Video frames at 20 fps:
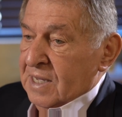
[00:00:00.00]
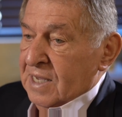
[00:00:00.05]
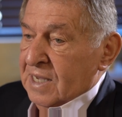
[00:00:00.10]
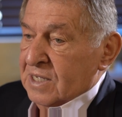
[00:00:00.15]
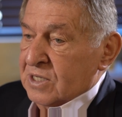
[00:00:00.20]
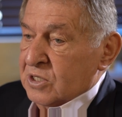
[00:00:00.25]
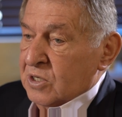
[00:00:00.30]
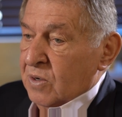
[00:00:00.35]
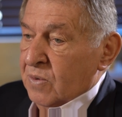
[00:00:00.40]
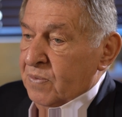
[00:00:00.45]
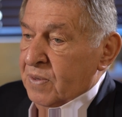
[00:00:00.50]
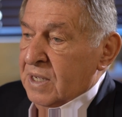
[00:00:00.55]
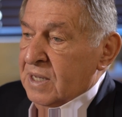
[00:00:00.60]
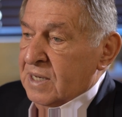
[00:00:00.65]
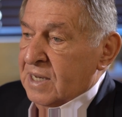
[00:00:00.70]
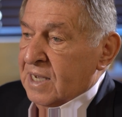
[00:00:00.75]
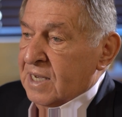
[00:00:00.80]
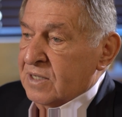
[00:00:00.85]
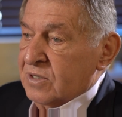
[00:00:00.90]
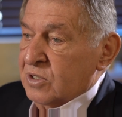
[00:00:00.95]
And so being
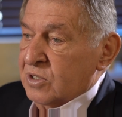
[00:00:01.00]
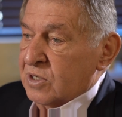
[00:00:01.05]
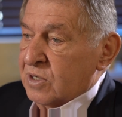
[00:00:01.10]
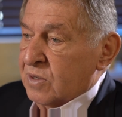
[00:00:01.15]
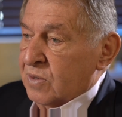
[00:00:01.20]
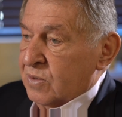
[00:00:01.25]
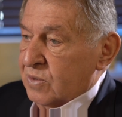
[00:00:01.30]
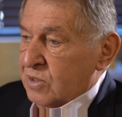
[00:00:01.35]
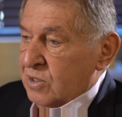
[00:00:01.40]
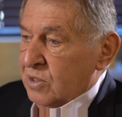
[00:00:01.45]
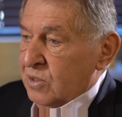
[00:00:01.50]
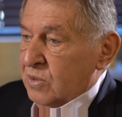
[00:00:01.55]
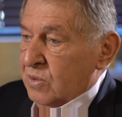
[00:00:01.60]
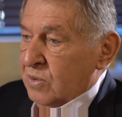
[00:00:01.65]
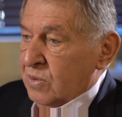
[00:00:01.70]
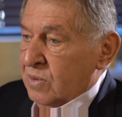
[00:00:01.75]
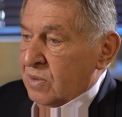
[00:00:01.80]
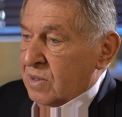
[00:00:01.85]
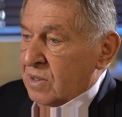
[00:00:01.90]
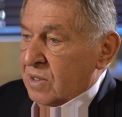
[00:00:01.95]
down
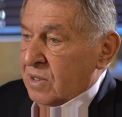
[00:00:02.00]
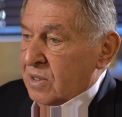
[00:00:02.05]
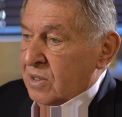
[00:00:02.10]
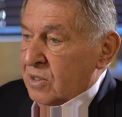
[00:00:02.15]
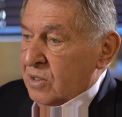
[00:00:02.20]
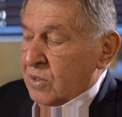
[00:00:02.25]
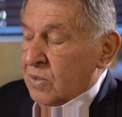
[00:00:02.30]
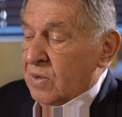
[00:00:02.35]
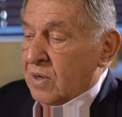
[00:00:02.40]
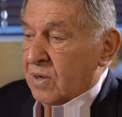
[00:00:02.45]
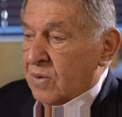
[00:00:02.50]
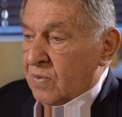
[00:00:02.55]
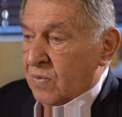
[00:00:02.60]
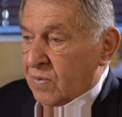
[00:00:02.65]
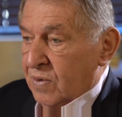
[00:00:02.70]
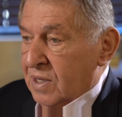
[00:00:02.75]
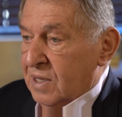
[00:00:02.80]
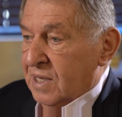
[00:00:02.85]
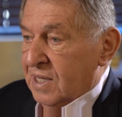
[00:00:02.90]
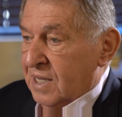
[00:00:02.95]
0-2, you are
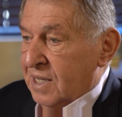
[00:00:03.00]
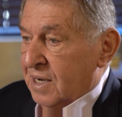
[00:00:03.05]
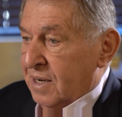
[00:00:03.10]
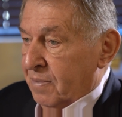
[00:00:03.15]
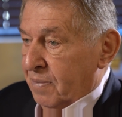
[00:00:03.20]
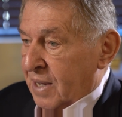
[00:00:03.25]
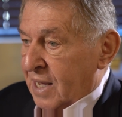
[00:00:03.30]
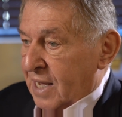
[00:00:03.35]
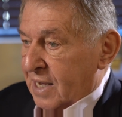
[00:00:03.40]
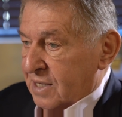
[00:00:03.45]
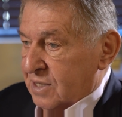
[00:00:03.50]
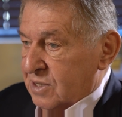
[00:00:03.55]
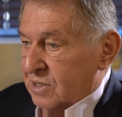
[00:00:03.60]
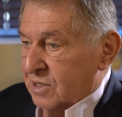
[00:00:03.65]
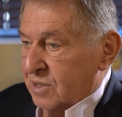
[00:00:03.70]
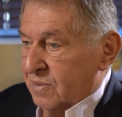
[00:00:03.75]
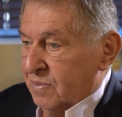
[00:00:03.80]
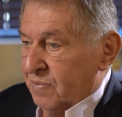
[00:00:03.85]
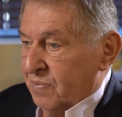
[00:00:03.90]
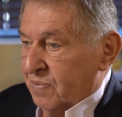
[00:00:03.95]
really in the box.